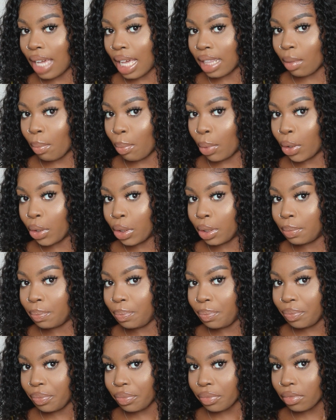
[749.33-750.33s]
at the
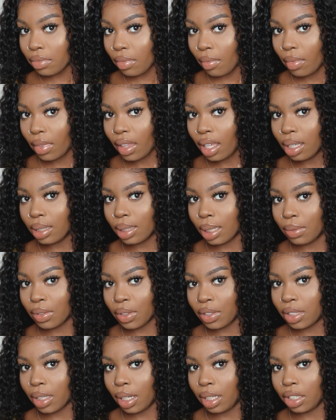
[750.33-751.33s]
bottom in terms
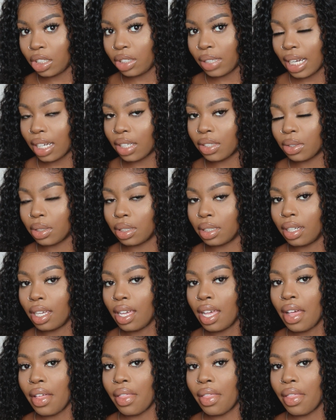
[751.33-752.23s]
of sewing the tracks on.